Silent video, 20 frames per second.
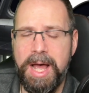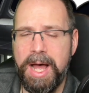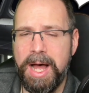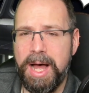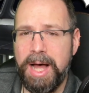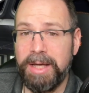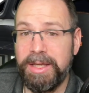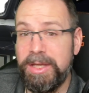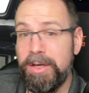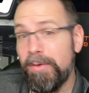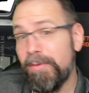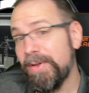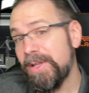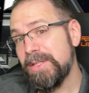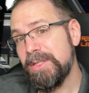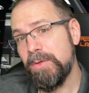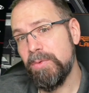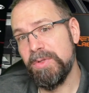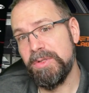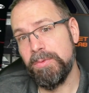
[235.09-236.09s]
Uh, Keo
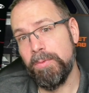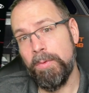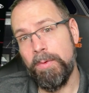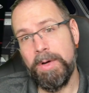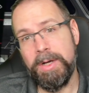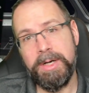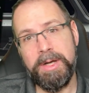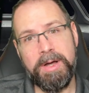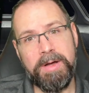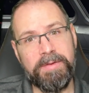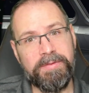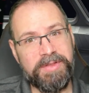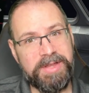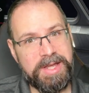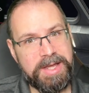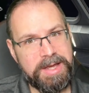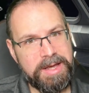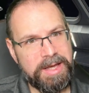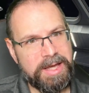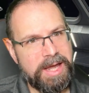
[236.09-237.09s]
Venzee was one of the